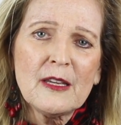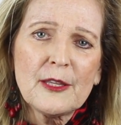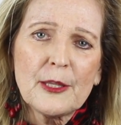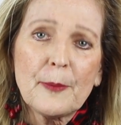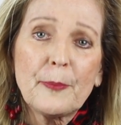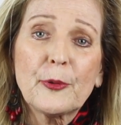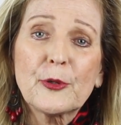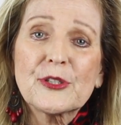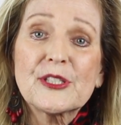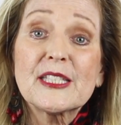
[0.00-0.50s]

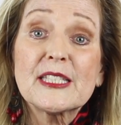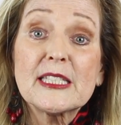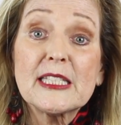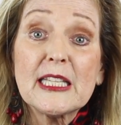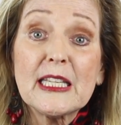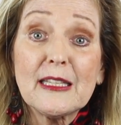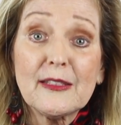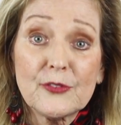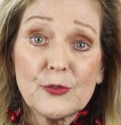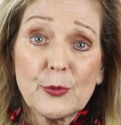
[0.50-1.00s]
the
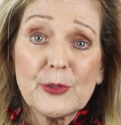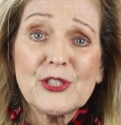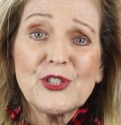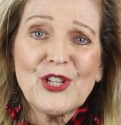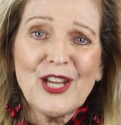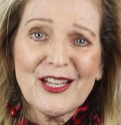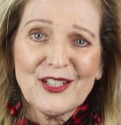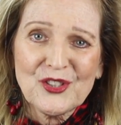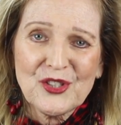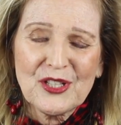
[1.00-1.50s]
perceived
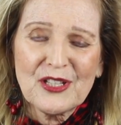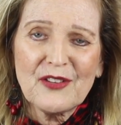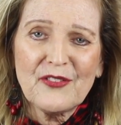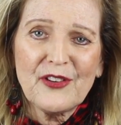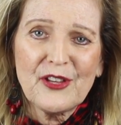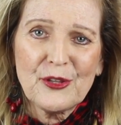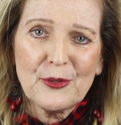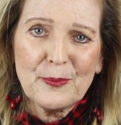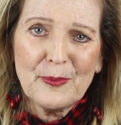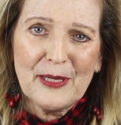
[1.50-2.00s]
rejection
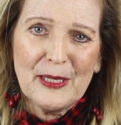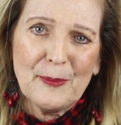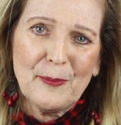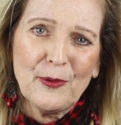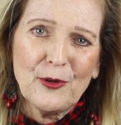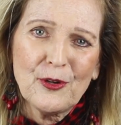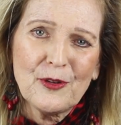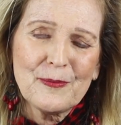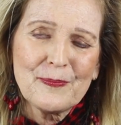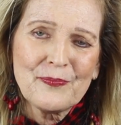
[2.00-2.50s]
of other
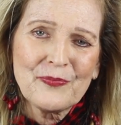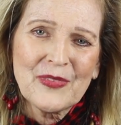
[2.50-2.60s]
people.